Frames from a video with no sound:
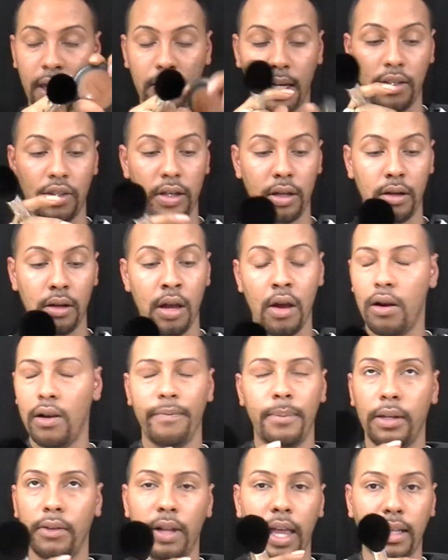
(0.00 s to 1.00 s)
Foundation, or
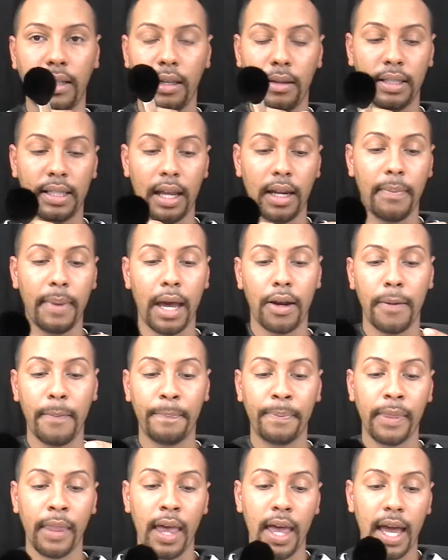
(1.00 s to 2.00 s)
Mineralizing Setting Powder.
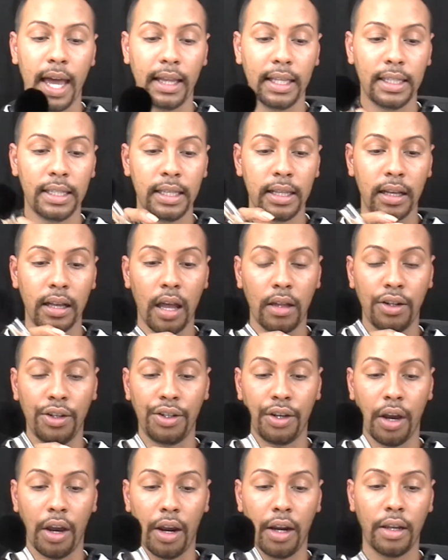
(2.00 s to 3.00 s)
And this is in the color
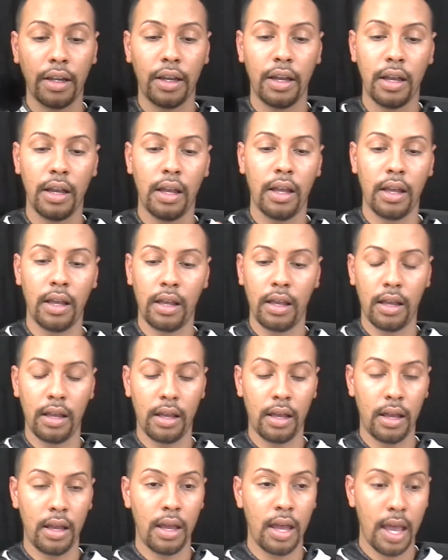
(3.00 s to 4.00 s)
Dark.
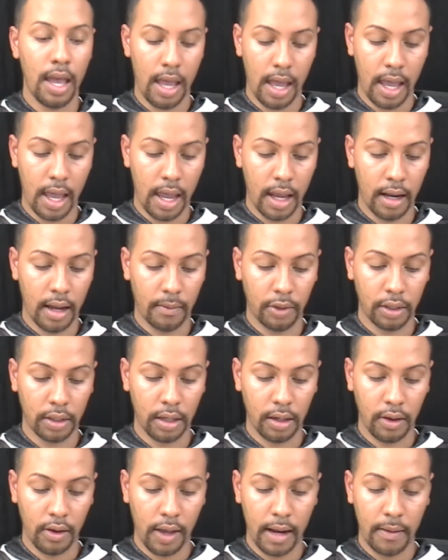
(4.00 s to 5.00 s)
And I'm just
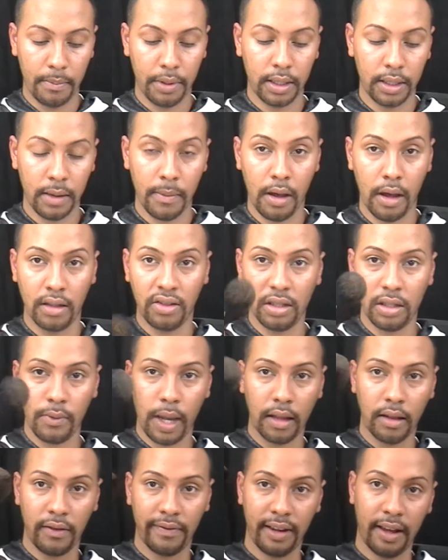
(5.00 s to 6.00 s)
going to go ahead and put some on, just a
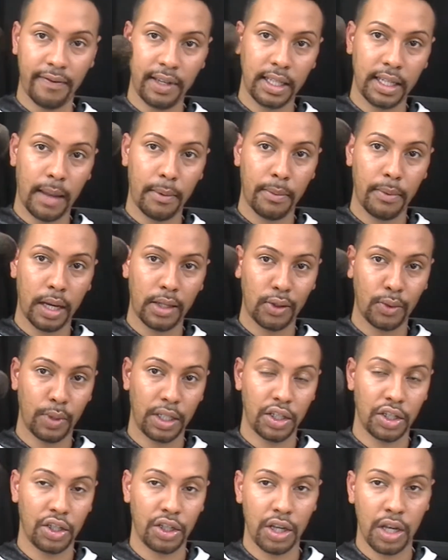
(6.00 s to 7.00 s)
regular fluffy type of brush,
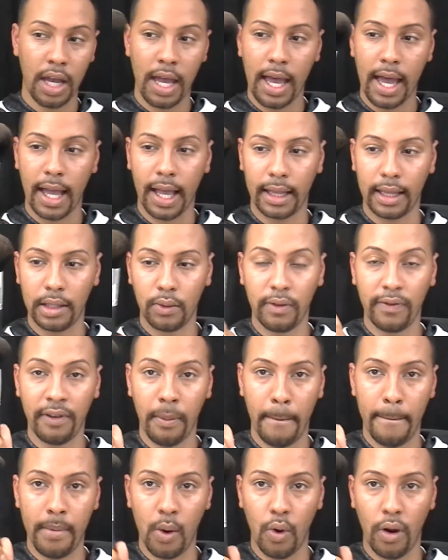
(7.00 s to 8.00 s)
which I got this one
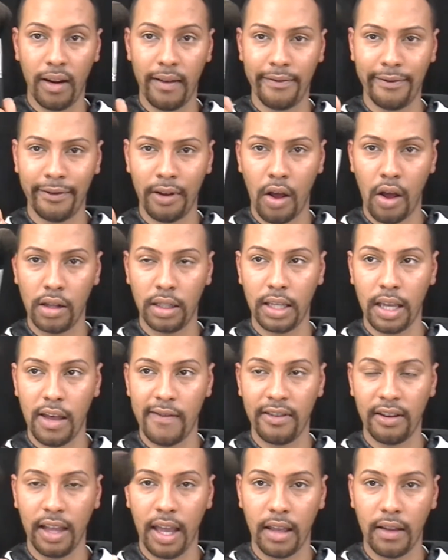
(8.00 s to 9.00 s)
from Morph on sale
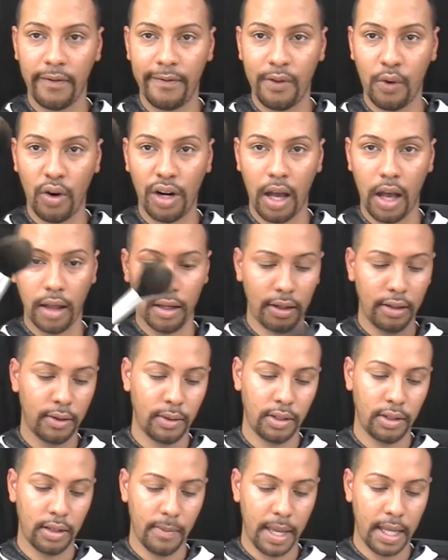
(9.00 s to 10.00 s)
for like $4,
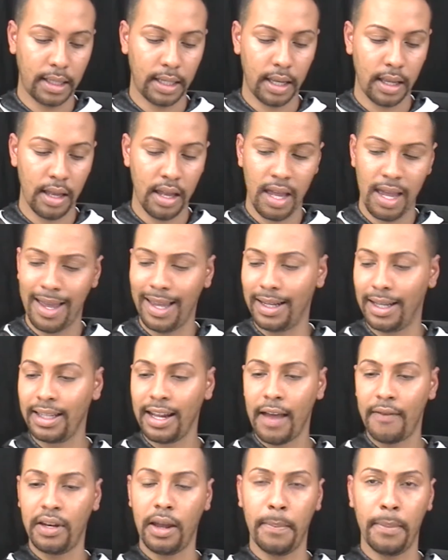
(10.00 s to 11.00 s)
which is amazing. It doesn't
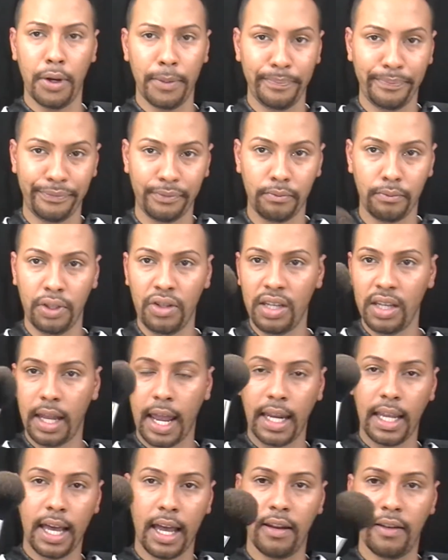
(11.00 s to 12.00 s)
have a number, but you can get
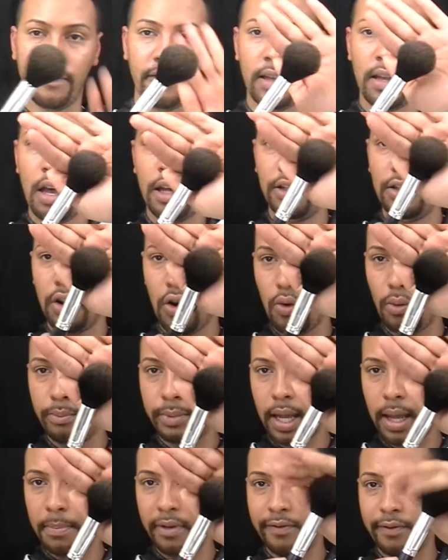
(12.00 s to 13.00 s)
any kind of dome
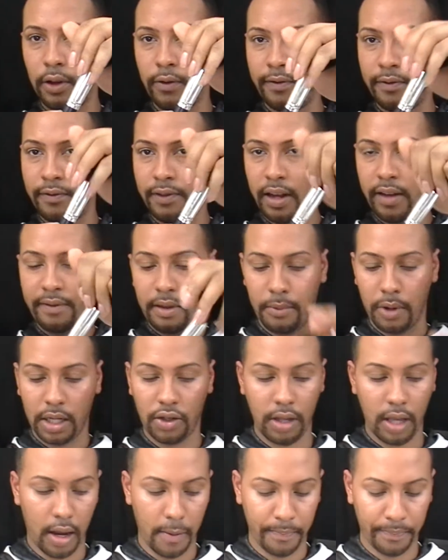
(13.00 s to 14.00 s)
type of fluffy
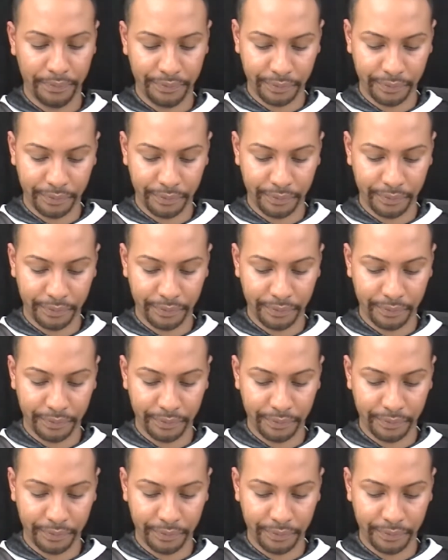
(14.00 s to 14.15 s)
brush there.